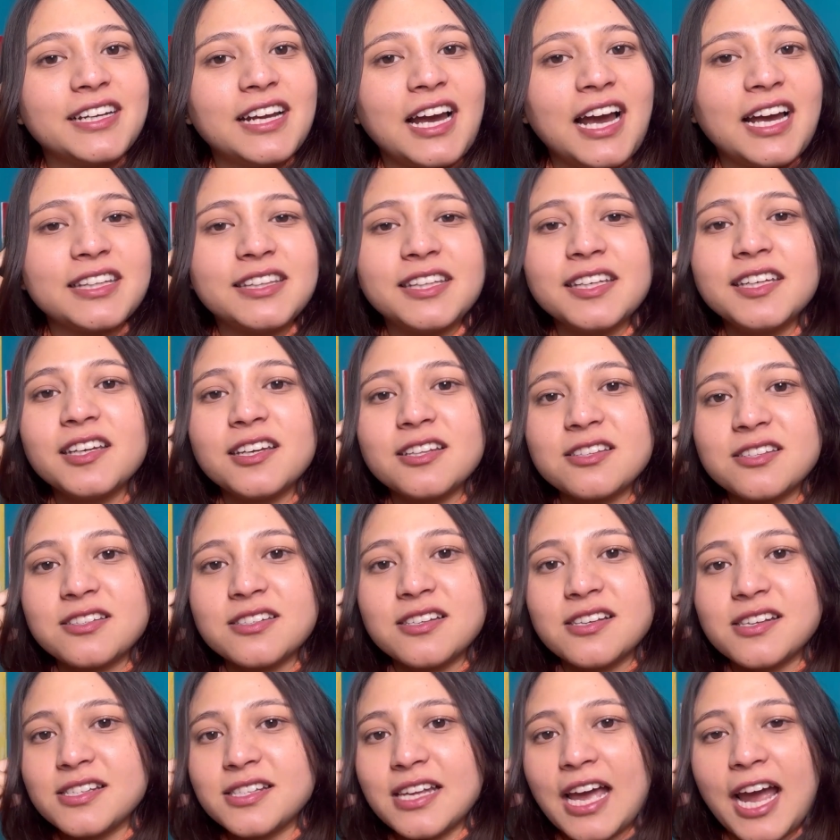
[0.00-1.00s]
I think it's
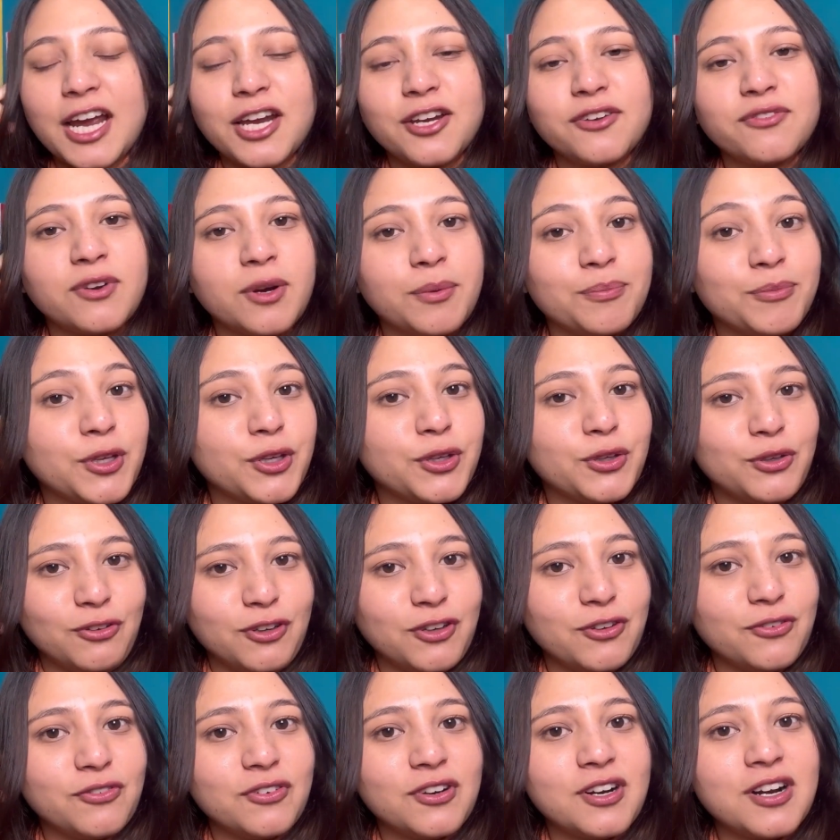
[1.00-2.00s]
a sign from the
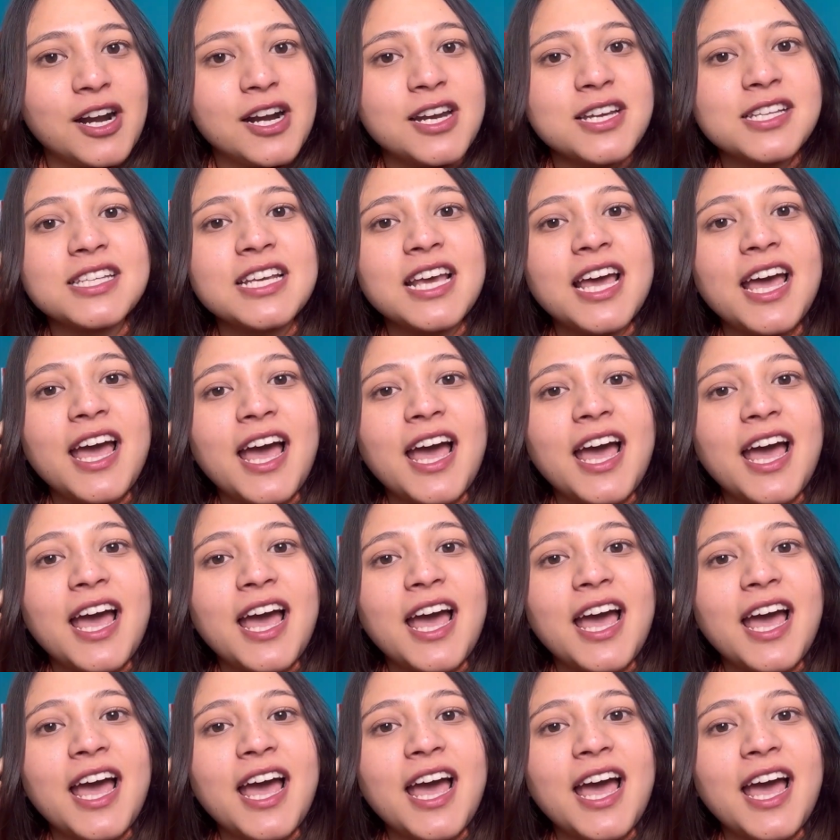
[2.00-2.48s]
universe.